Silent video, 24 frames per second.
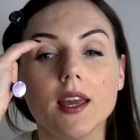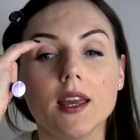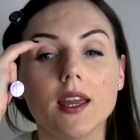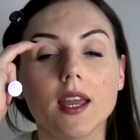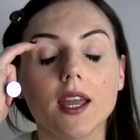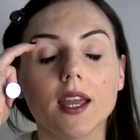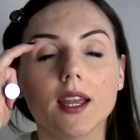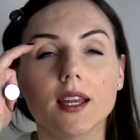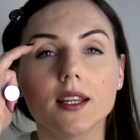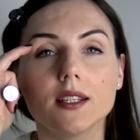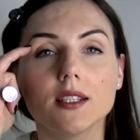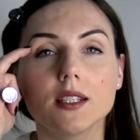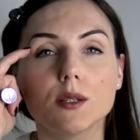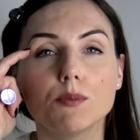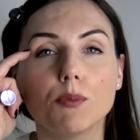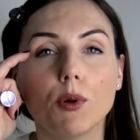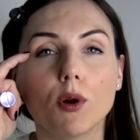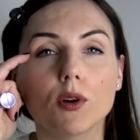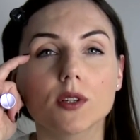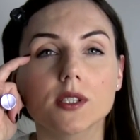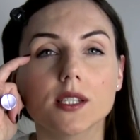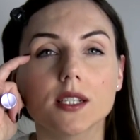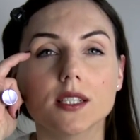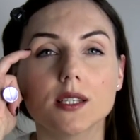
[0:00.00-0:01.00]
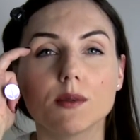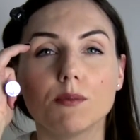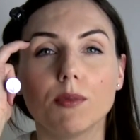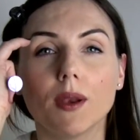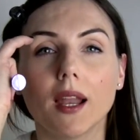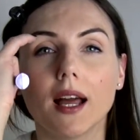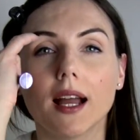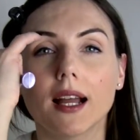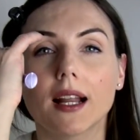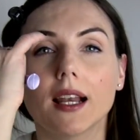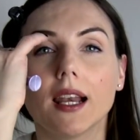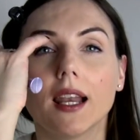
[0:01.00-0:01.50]
it can deposit a
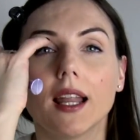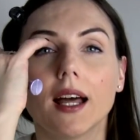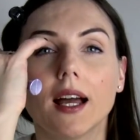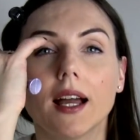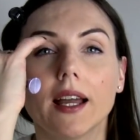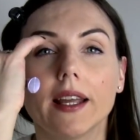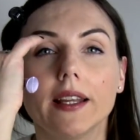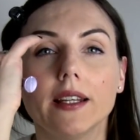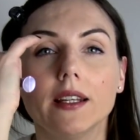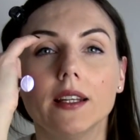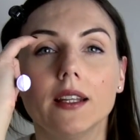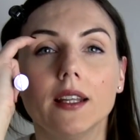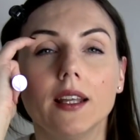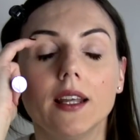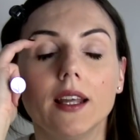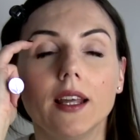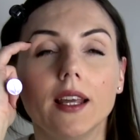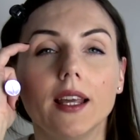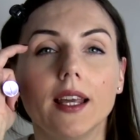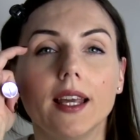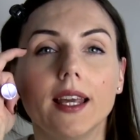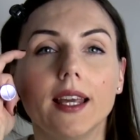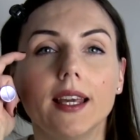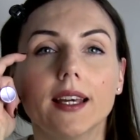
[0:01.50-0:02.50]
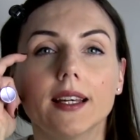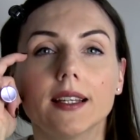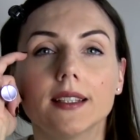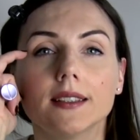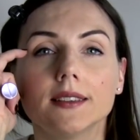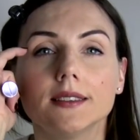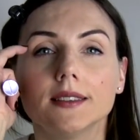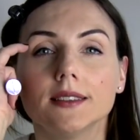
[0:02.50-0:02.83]
black line here